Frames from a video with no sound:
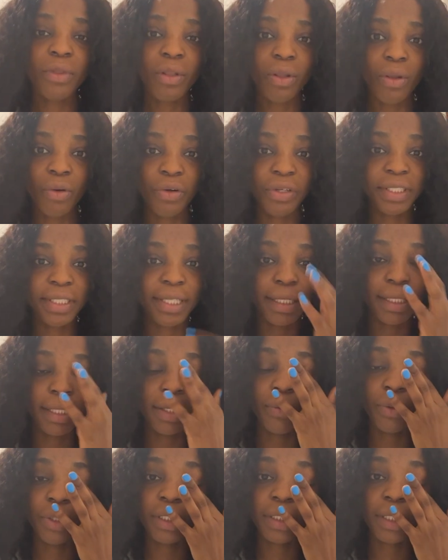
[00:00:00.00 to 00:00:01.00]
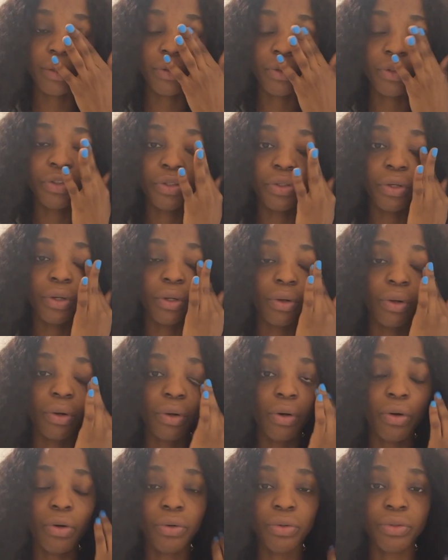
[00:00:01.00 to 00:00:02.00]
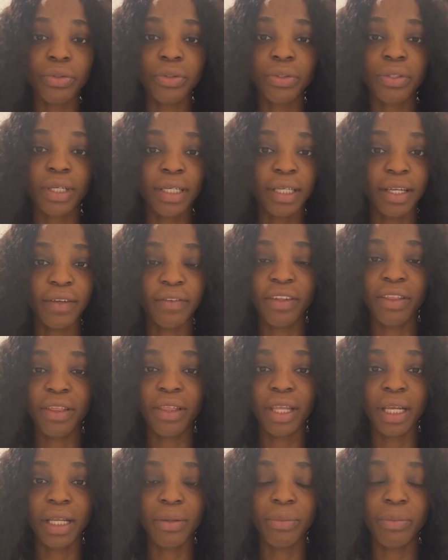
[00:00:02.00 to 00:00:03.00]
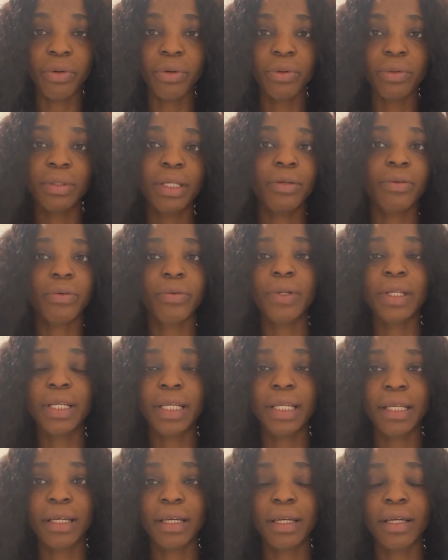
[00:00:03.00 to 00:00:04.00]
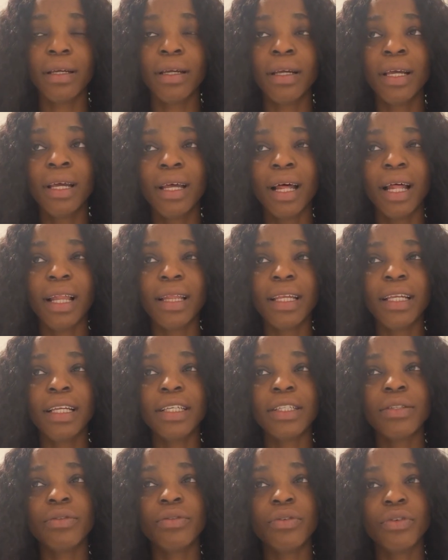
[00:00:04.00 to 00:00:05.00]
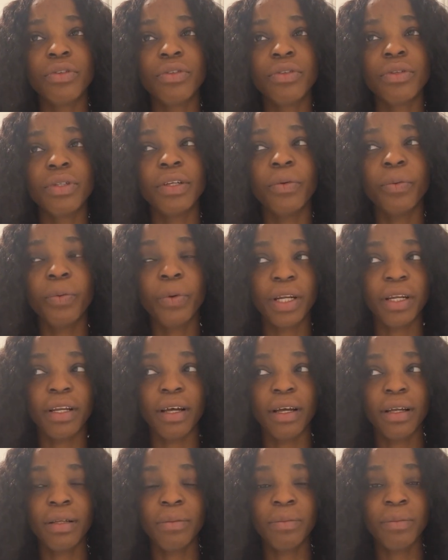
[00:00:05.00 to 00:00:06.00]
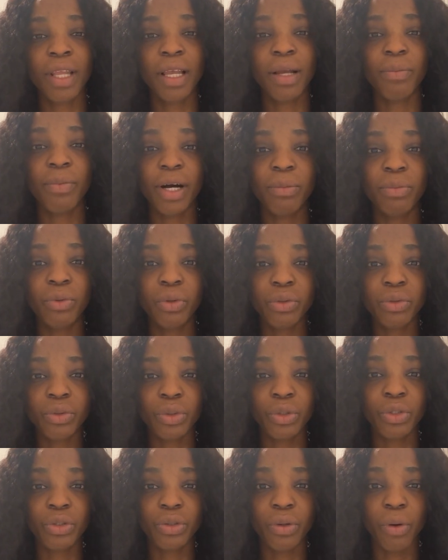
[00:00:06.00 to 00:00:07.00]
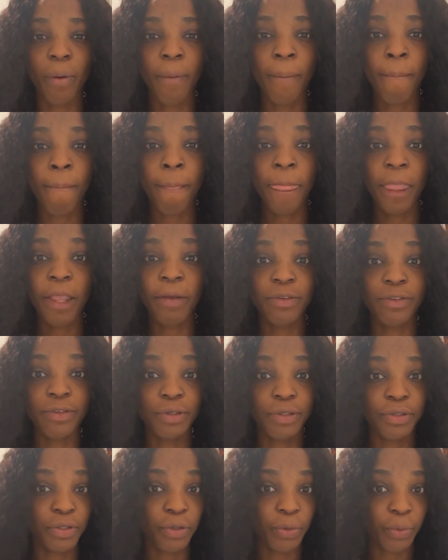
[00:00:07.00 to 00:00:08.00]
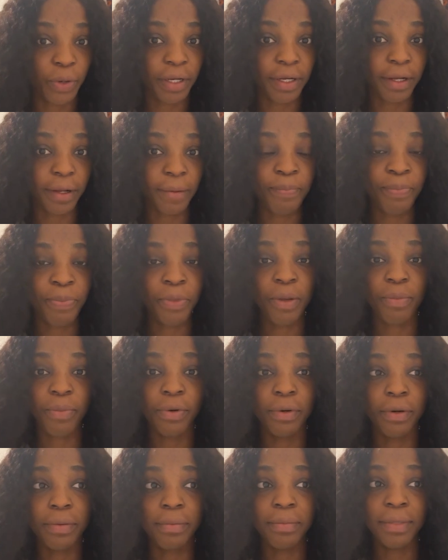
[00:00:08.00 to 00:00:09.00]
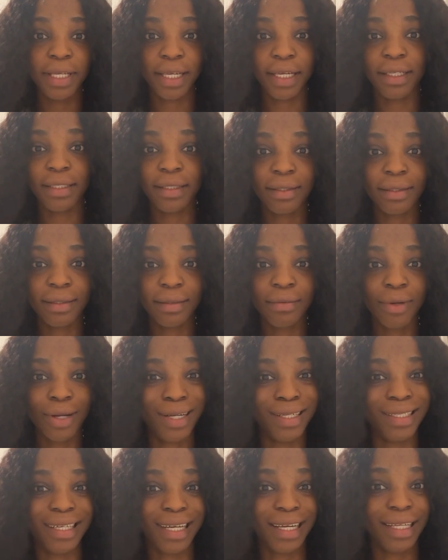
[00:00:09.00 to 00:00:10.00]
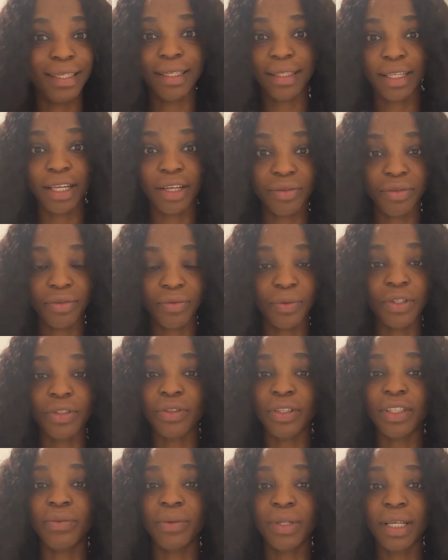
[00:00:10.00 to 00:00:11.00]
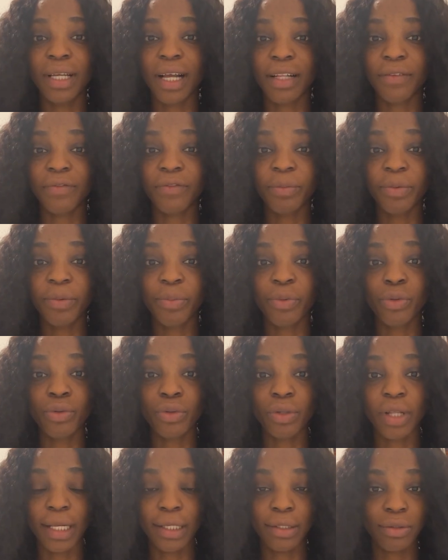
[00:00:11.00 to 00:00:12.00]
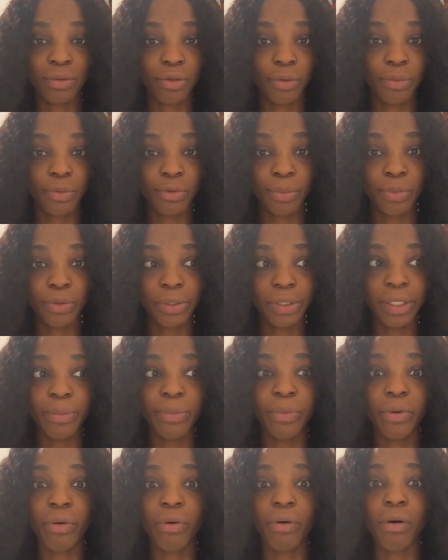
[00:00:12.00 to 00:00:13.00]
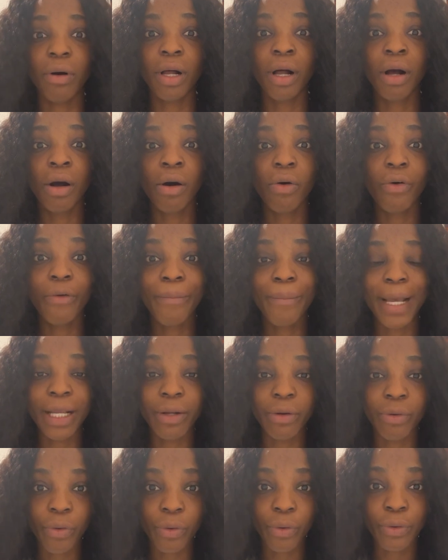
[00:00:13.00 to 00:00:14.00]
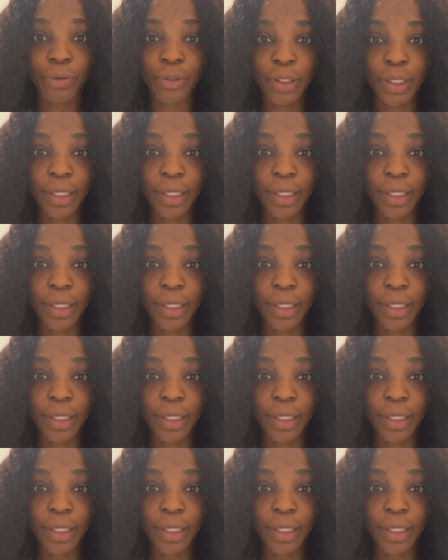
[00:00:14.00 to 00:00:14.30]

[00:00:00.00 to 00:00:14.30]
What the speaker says: constantly, what it can do to your lungs and everything, but they don't really care. I think it's due to the weather, but I'm not too sure if it's due to the weather. But yes, and they're addicted to it, so it's really hard for people to like stop smoking. But oh my god,